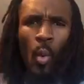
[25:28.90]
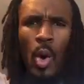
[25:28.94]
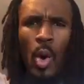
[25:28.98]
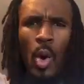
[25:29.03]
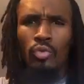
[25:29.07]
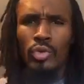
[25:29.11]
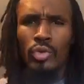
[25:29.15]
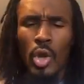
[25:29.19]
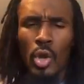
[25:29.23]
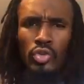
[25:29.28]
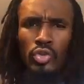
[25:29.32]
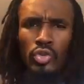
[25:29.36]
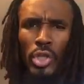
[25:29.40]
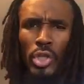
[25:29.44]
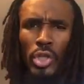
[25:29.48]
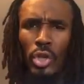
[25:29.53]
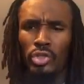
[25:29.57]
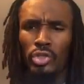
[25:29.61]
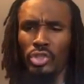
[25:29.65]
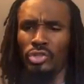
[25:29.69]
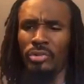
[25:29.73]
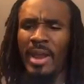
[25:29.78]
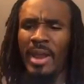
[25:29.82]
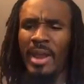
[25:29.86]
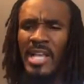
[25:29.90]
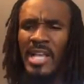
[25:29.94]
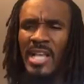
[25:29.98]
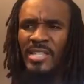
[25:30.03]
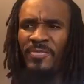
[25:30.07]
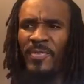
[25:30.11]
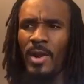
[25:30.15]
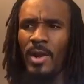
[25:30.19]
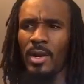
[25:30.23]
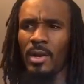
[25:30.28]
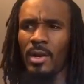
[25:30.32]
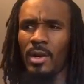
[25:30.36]
want no church
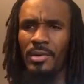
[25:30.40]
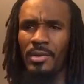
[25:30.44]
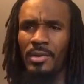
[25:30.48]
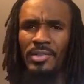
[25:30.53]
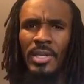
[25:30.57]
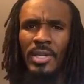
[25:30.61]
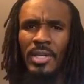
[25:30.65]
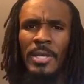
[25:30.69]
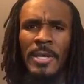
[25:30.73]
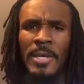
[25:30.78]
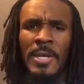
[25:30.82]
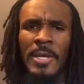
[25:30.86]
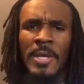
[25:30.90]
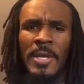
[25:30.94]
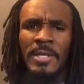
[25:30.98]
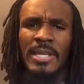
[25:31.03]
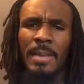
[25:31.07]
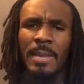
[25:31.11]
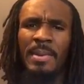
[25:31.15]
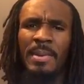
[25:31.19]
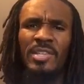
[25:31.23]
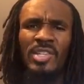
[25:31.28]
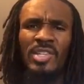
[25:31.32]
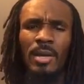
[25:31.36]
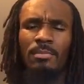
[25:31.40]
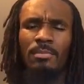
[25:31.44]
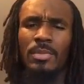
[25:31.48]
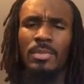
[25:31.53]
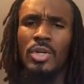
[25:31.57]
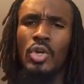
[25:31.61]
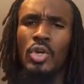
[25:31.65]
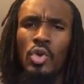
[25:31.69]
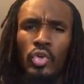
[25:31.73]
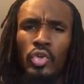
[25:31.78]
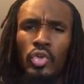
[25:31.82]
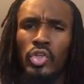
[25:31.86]
transfers. Give me some
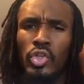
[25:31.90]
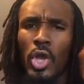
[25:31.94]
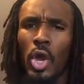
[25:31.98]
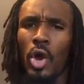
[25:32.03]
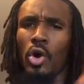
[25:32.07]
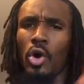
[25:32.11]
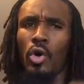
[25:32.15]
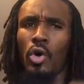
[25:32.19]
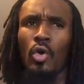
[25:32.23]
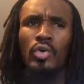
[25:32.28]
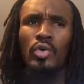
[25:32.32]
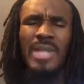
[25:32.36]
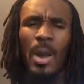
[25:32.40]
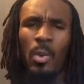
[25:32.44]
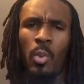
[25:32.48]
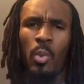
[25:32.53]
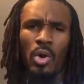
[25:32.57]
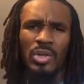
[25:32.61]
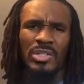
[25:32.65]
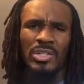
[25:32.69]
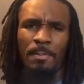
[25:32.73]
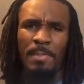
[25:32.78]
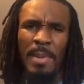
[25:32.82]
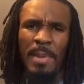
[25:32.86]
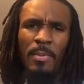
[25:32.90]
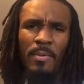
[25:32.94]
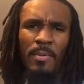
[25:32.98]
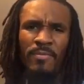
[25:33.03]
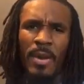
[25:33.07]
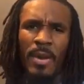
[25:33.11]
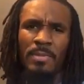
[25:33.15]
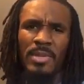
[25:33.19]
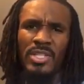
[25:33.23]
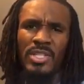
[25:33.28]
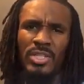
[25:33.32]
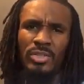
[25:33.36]
new souls. I want the people
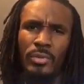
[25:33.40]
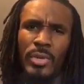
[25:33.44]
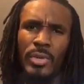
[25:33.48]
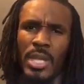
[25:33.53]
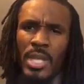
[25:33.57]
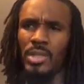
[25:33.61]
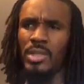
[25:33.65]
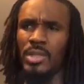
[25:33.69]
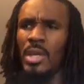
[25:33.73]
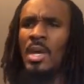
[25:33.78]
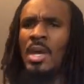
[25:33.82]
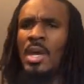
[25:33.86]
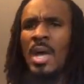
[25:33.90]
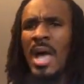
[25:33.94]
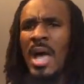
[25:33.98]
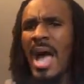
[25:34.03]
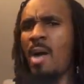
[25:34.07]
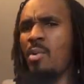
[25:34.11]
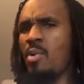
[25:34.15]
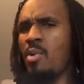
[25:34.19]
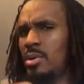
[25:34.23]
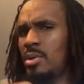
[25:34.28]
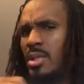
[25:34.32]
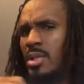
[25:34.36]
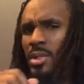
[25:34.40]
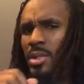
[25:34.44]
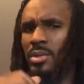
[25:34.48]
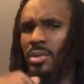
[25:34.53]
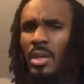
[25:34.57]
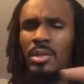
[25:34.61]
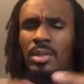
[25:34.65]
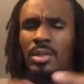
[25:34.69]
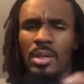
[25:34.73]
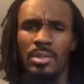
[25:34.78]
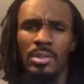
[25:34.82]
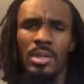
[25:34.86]
from the streets. I want the
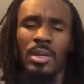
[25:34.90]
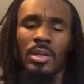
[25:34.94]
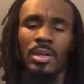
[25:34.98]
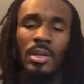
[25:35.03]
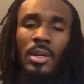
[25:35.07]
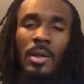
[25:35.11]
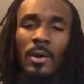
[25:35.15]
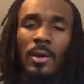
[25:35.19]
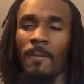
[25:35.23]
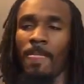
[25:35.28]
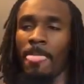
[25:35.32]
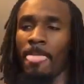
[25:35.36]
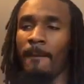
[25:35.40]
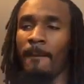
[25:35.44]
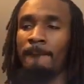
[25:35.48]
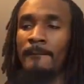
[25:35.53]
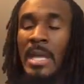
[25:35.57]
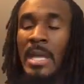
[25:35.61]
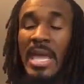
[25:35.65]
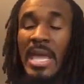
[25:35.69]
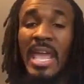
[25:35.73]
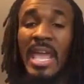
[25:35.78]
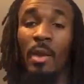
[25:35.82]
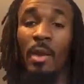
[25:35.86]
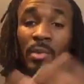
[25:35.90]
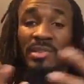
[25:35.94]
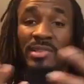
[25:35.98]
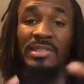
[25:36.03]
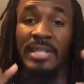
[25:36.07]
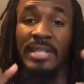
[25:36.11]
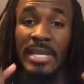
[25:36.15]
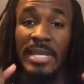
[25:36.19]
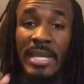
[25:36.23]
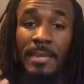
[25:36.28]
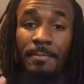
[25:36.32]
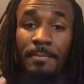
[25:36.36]
streets. You know, it was
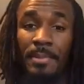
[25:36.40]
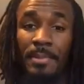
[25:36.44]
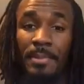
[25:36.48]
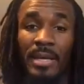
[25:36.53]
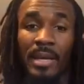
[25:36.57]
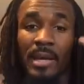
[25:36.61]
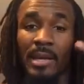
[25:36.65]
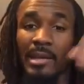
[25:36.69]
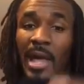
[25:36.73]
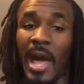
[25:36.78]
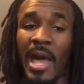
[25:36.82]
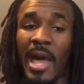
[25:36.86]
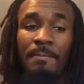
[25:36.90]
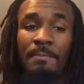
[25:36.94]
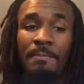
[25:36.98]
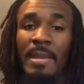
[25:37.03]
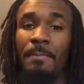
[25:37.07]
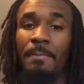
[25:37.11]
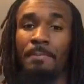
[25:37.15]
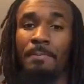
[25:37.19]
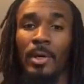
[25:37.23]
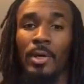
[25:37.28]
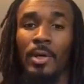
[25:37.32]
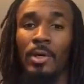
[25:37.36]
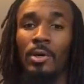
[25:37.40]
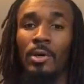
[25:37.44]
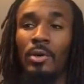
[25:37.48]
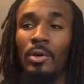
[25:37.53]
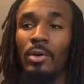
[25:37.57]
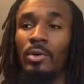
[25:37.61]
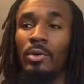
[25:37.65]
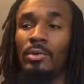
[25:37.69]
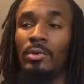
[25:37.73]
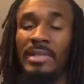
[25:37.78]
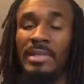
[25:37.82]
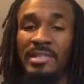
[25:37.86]
deep. A lot of
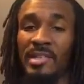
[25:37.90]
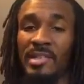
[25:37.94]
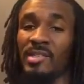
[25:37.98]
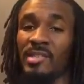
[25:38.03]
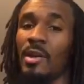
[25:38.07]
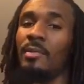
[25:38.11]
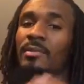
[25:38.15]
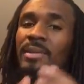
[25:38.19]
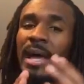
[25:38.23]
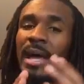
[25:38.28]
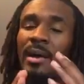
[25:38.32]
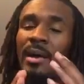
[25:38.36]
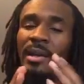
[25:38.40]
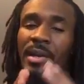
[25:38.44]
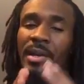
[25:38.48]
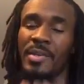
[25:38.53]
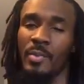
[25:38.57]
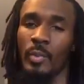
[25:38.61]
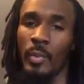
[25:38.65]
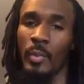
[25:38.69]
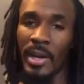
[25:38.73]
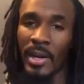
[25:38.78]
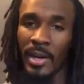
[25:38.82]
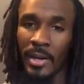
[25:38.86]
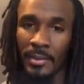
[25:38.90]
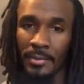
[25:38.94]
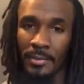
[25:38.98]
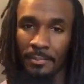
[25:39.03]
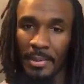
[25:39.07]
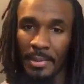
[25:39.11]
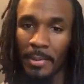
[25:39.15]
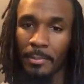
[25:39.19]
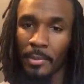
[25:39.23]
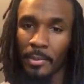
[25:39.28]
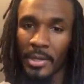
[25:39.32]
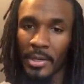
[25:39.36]
people, this is going, now here's where
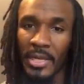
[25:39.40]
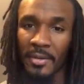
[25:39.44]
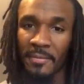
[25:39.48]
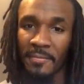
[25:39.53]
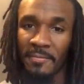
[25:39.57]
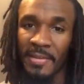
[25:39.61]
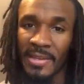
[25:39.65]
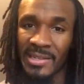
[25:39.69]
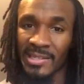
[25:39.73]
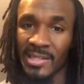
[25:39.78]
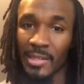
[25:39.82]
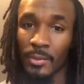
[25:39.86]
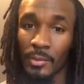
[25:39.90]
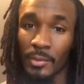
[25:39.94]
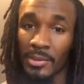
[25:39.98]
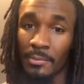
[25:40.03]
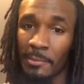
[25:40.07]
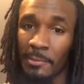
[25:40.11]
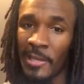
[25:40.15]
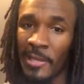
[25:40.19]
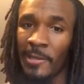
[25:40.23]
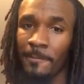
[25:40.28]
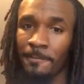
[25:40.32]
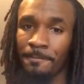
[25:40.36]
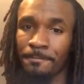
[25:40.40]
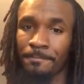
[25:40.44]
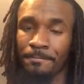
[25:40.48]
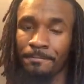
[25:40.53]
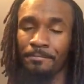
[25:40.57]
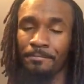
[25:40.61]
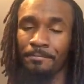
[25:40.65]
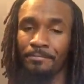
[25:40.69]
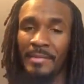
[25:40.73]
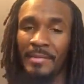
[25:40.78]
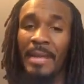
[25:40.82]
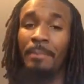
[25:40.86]
people get offended with me.
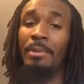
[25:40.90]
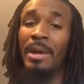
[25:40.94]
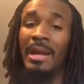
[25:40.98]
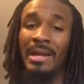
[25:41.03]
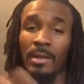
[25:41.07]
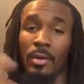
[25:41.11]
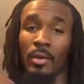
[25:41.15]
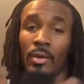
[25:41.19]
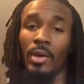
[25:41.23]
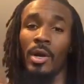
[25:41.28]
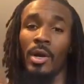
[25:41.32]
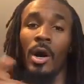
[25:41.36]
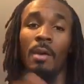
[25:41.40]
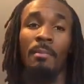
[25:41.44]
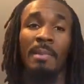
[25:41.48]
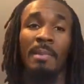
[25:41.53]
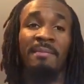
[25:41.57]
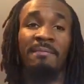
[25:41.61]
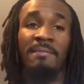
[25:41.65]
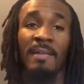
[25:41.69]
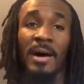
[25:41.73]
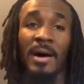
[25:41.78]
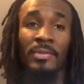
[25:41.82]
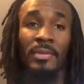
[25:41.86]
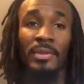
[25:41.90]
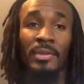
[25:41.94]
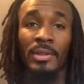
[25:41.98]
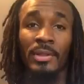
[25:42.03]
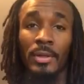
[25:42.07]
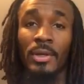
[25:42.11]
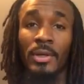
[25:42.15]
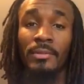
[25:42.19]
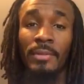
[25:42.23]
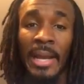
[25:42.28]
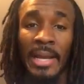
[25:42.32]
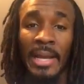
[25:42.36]
They probably going to call my father in the
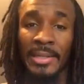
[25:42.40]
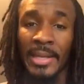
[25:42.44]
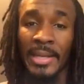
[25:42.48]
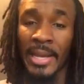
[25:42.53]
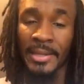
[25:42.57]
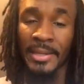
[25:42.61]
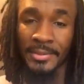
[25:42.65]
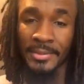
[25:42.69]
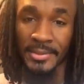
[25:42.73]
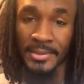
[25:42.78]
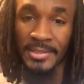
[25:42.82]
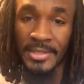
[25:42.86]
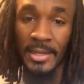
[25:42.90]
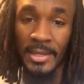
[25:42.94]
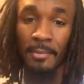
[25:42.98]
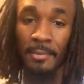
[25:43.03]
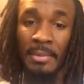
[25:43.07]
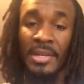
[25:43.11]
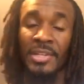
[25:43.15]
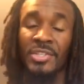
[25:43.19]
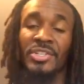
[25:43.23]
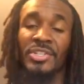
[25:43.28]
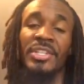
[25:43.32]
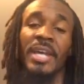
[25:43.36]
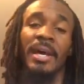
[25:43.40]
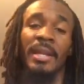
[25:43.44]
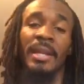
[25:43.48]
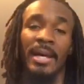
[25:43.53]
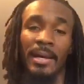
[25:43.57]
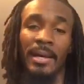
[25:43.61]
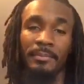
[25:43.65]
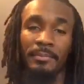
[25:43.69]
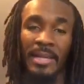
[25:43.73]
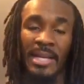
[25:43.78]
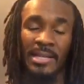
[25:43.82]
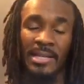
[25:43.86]
Lord right now to tell me to shut
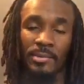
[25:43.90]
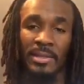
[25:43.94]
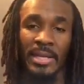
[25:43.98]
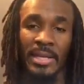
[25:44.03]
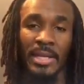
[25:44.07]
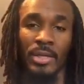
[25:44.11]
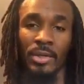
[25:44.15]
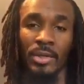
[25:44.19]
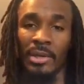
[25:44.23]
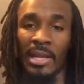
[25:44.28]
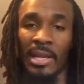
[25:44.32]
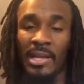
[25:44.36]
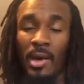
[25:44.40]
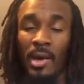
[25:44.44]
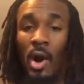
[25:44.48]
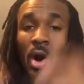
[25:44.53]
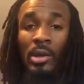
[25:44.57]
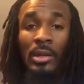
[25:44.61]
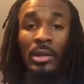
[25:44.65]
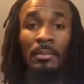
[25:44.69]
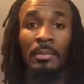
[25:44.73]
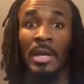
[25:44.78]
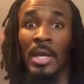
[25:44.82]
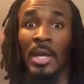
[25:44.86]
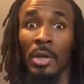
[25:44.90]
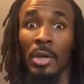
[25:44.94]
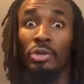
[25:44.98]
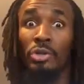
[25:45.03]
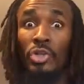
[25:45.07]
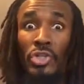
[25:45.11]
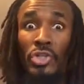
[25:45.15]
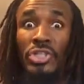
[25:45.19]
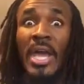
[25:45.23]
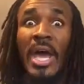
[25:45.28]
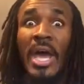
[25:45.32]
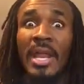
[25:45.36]
up. That's what they do. They call him, would
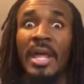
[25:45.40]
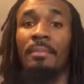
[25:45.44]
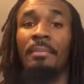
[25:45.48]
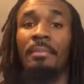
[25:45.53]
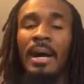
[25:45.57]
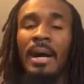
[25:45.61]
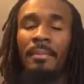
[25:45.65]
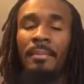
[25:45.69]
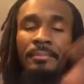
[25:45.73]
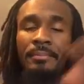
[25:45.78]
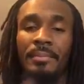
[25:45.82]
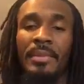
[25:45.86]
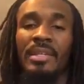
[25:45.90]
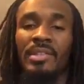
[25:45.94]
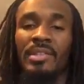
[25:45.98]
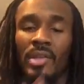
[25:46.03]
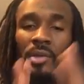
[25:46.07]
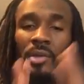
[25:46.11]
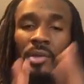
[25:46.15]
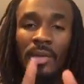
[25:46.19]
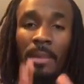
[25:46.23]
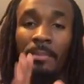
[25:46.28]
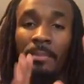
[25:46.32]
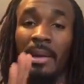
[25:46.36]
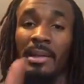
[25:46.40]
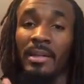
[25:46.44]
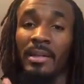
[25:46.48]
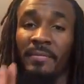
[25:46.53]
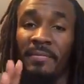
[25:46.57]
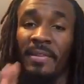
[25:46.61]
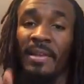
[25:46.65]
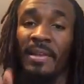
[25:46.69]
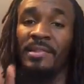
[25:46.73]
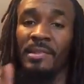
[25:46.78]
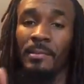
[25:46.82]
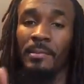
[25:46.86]
you shut him up? So, so I'm about to
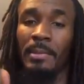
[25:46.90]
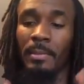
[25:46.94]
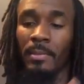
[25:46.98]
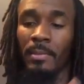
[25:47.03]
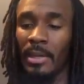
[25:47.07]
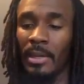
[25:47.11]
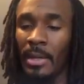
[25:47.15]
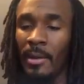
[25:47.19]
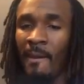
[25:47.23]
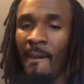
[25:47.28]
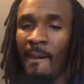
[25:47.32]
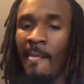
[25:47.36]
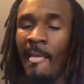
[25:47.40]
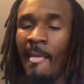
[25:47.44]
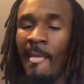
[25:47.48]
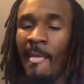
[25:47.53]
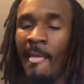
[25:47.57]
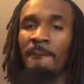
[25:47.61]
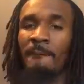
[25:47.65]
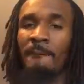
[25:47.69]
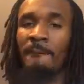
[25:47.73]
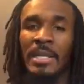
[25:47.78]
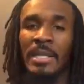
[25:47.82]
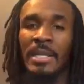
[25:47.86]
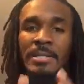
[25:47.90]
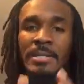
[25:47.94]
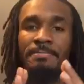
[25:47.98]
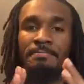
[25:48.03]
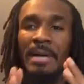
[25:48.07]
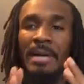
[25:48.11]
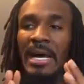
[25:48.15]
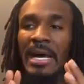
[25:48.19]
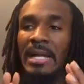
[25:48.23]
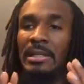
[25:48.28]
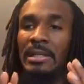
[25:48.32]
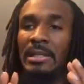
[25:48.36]
offend some people right now.
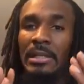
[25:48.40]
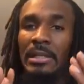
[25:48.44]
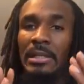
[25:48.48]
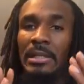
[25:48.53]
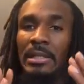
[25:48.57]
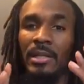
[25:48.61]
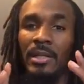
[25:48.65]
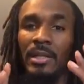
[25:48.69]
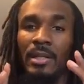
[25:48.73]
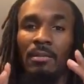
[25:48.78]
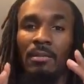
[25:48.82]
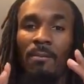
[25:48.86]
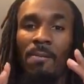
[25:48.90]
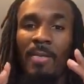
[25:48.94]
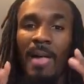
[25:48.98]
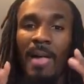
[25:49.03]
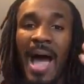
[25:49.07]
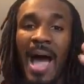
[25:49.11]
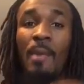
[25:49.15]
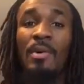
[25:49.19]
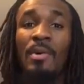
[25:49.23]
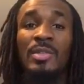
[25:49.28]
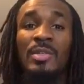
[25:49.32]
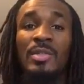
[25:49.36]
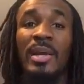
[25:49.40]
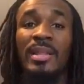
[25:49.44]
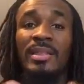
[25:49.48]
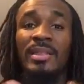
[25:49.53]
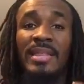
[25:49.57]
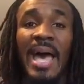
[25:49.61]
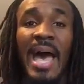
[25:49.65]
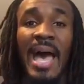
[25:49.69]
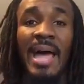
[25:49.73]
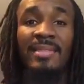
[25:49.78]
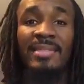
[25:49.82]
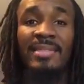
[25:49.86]
But I was with
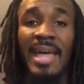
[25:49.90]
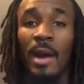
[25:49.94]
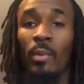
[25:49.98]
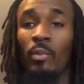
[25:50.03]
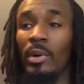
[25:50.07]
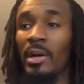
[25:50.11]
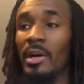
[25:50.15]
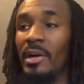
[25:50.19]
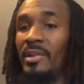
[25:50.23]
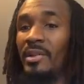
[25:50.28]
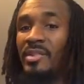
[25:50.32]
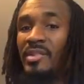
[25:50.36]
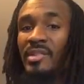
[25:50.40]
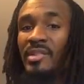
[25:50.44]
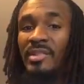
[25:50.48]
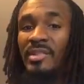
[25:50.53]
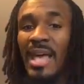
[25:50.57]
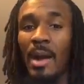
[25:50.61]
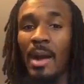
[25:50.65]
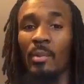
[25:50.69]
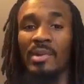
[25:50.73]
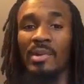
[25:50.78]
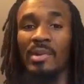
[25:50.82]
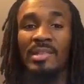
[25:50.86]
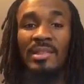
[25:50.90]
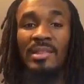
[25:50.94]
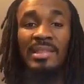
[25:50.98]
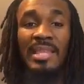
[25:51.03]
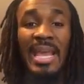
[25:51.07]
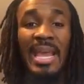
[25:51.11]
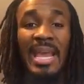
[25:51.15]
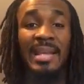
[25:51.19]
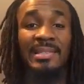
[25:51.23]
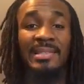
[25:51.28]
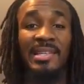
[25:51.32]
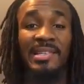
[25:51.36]
that. That was, that was the
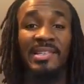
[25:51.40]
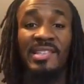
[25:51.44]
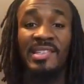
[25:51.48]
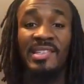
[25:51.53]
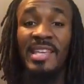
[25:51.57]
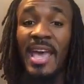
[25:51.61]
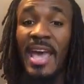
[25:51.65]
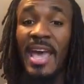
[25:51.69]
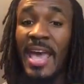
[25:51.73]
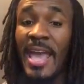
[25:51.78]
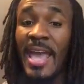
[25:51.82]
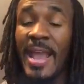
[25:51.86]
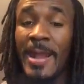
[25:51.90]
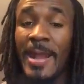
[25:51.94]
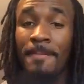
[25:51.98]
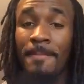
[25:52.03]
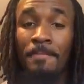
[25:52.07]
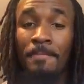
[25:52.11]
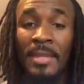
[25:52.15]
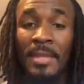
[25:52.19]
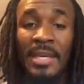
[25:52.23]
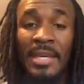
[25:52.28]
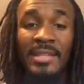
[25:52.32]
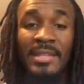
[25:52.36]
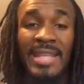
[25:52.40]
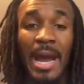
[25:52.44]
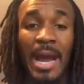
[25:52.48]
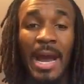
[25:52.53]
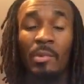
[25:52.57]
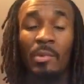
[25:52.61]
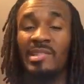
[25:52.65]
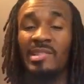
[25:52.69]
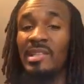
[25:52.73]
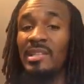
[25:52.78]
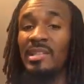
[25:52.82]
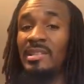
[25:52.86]
thing to say. That
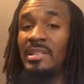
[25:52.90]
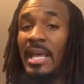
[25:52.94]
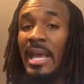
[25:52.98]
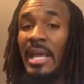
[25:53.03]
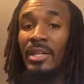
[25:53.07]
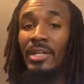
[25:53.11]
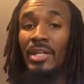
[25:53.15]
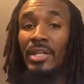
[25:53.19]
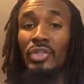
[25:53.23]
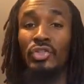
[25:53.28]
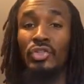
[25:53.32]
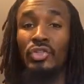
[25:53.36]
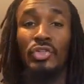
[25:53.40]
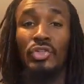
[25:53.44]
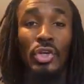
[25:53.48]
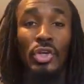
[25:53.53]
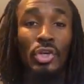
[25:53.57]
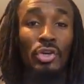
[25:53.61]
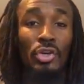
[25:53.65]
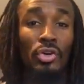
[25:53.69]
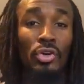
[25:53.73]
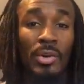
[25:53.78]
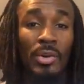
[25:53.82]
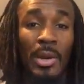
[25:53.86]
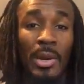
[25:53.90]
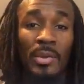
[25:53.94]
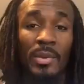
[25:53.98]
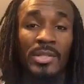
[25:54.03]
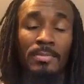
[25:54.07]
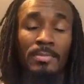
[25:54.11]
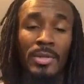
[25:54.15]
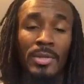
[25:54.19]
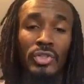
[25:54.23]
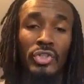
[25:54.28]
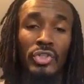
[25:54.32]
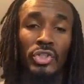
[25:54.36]
was the thing to do. It was
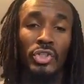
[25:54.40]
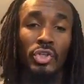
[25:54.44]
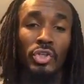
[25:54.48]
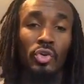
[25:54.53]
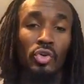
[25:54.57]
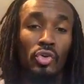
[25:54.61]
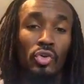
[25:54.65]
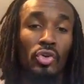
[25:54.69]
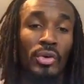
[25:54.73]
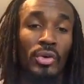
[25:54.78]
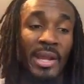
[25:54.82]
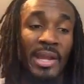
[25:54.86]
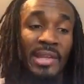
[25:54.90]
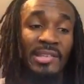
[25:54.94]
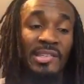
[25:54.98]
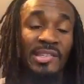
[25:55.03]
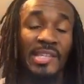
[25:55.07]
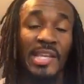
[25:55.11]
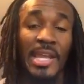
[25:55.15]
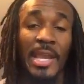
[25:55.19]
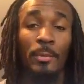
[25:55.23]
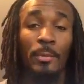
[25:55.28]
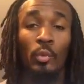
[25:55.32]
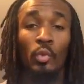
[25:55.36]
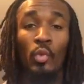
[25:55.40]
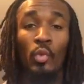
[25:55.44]
mature. It seemed